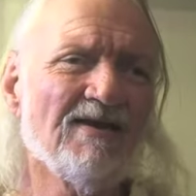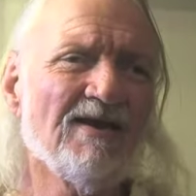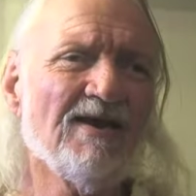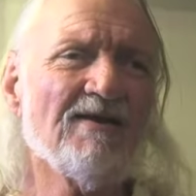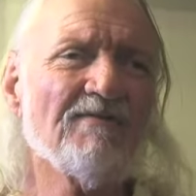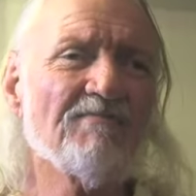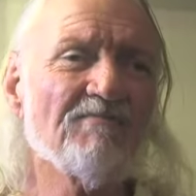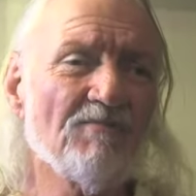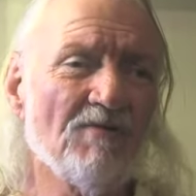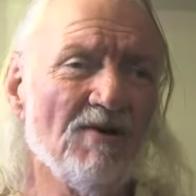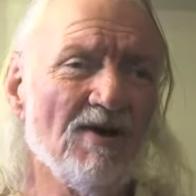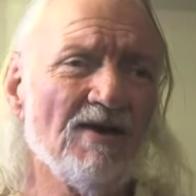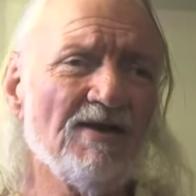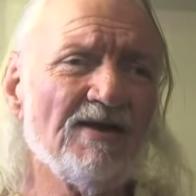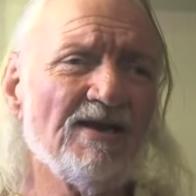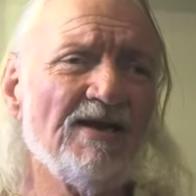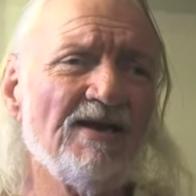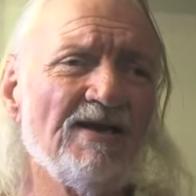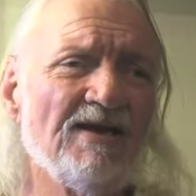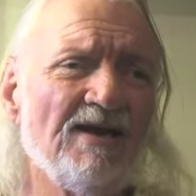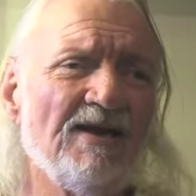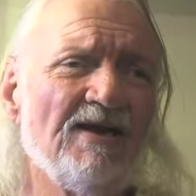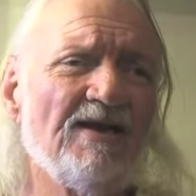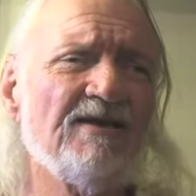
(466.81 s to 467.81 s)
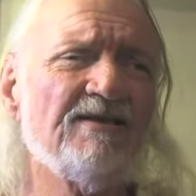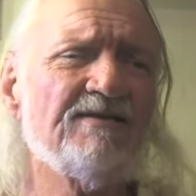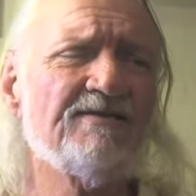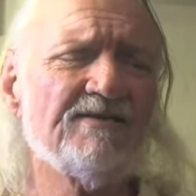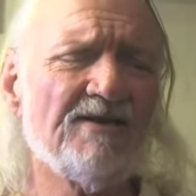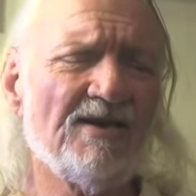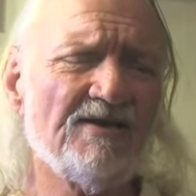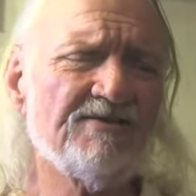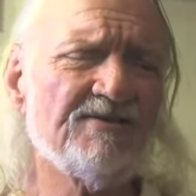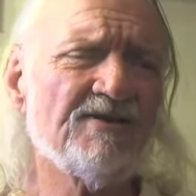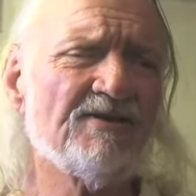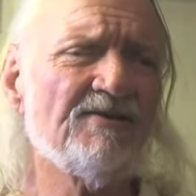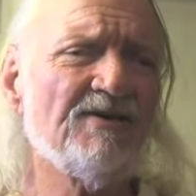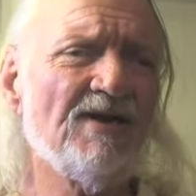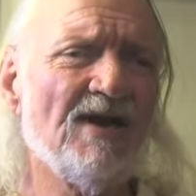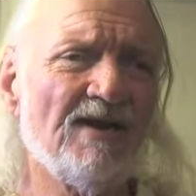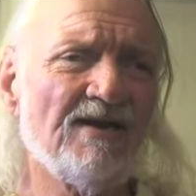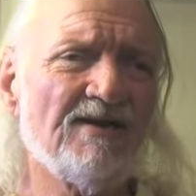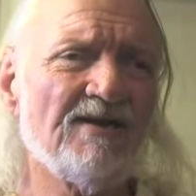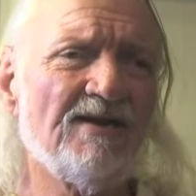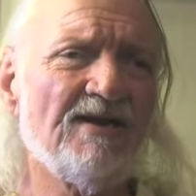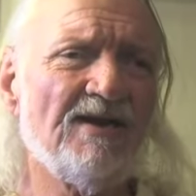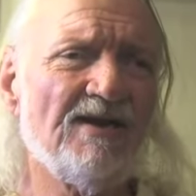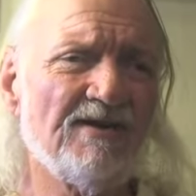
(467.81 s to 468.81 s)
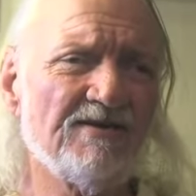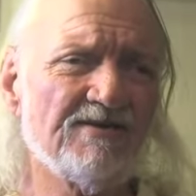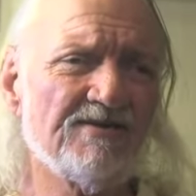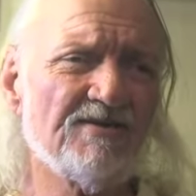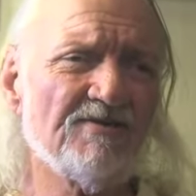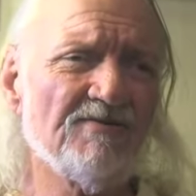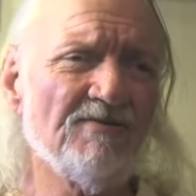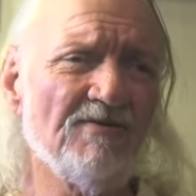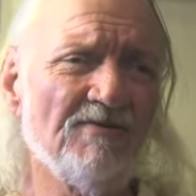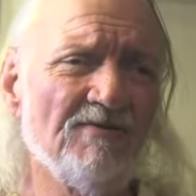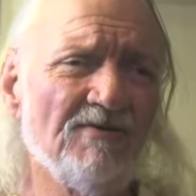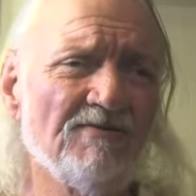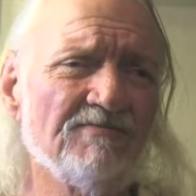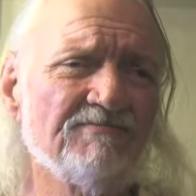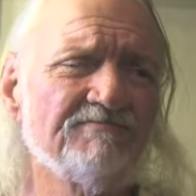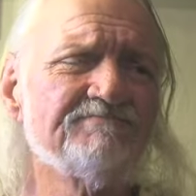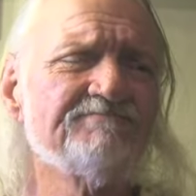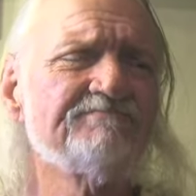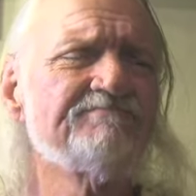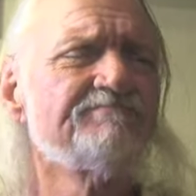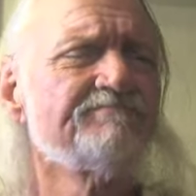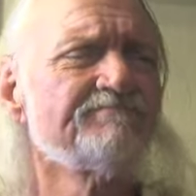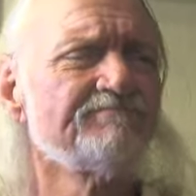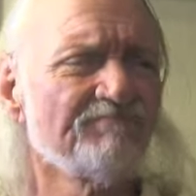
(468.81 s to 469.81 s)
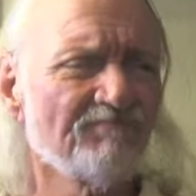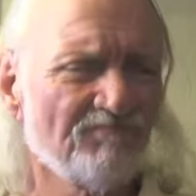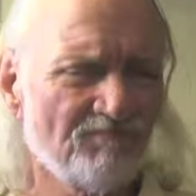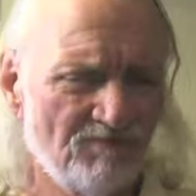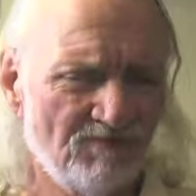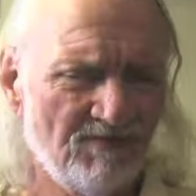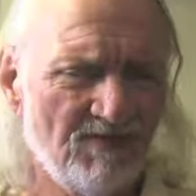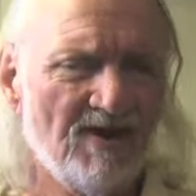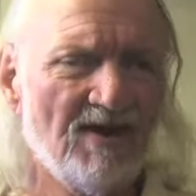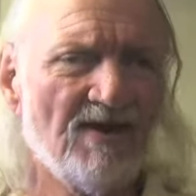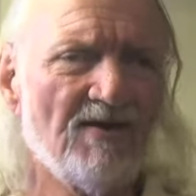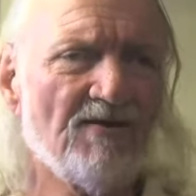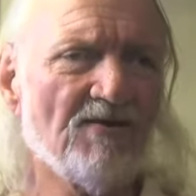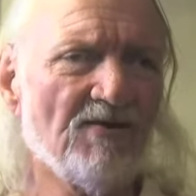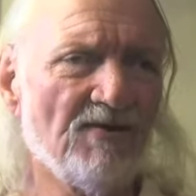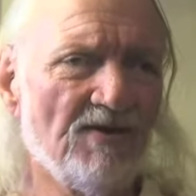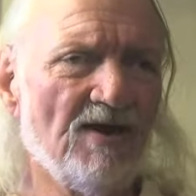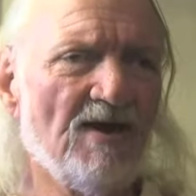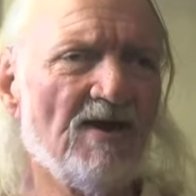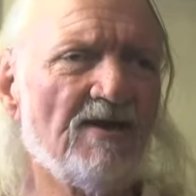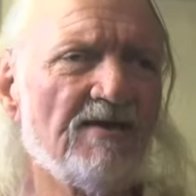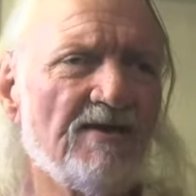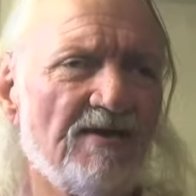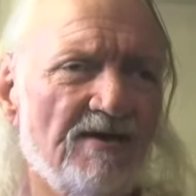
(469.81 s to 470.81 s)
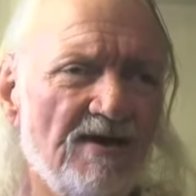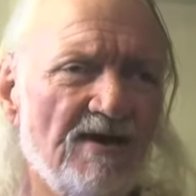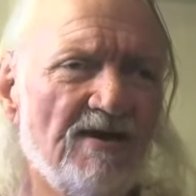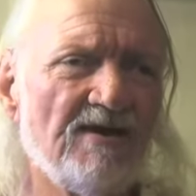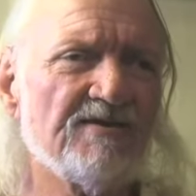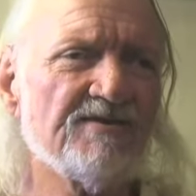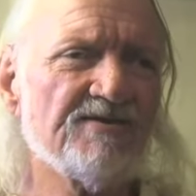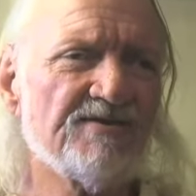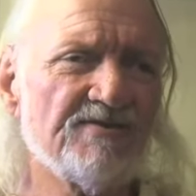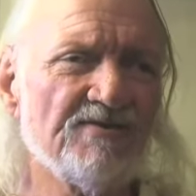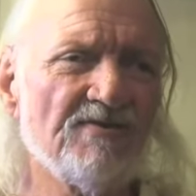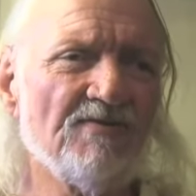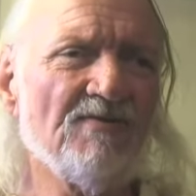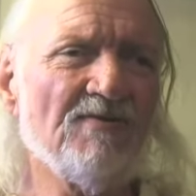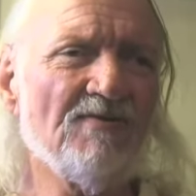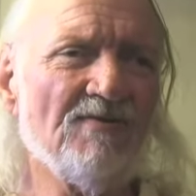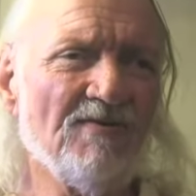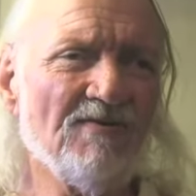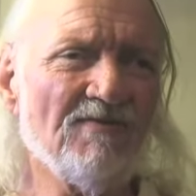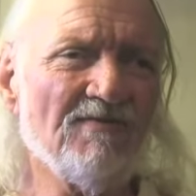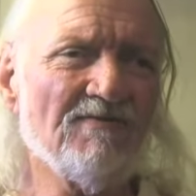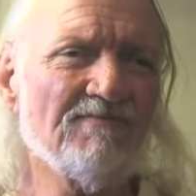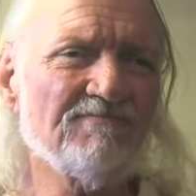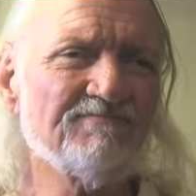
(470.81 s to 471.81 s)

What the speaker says: If Wally Lane says you're not an asshole, you're not an asshole.